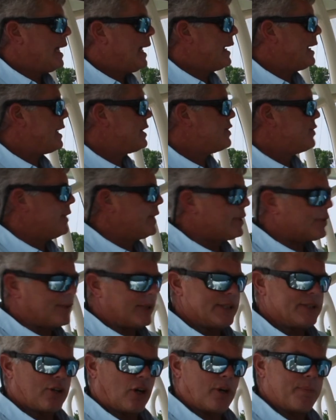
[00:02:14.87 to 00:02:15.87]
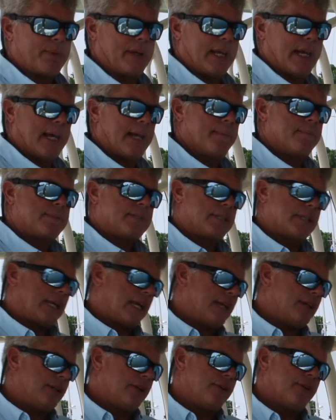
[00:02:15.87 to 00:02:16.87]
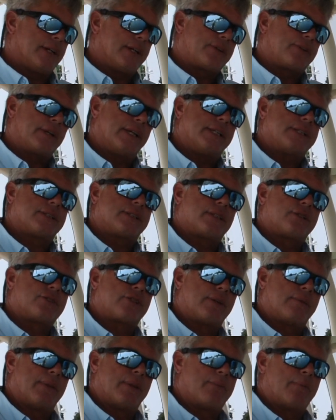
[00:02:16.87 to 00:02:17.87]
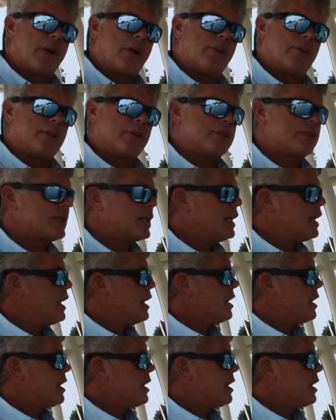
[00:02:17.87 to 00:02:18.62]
And as you increase RPMs and you increase the trim of the motors,